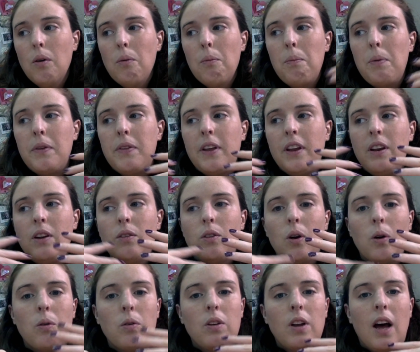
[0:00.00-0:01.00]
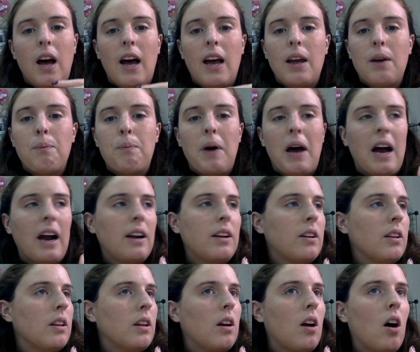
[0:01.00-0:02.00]
but then you don't tie it back
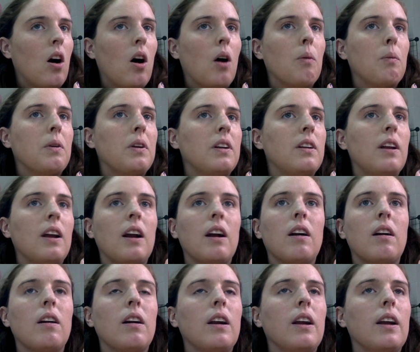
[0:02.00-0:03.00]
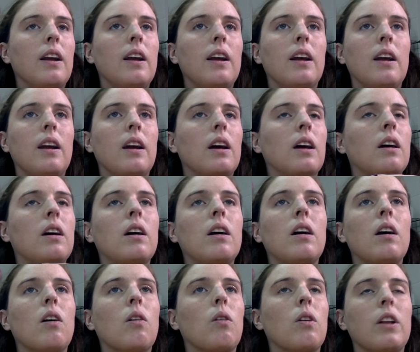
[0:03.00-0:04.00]
to the commentary,
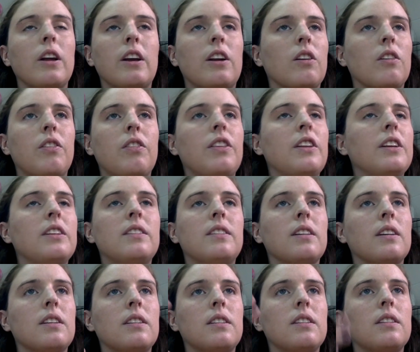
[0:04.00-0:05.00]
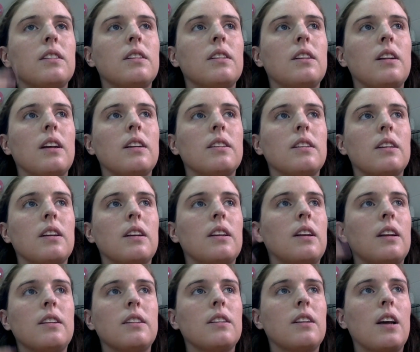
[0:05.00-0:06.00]
or like your thesis
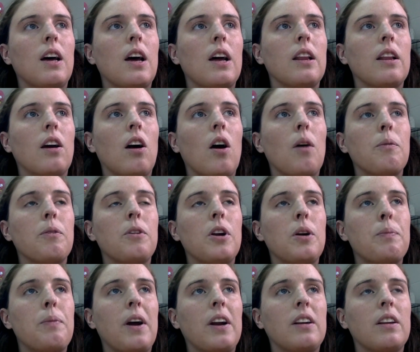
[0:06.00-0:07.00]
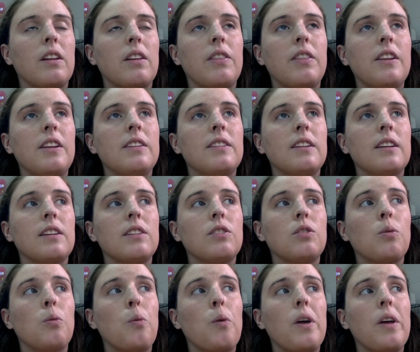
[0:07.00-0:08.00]
doesn't tie the commentary back to the
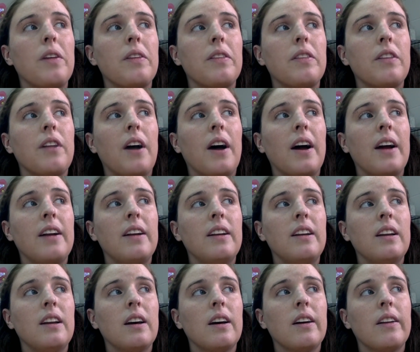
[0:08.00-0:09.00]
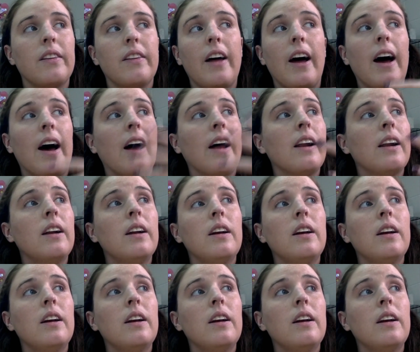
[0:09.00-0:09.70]
thesis with the idea that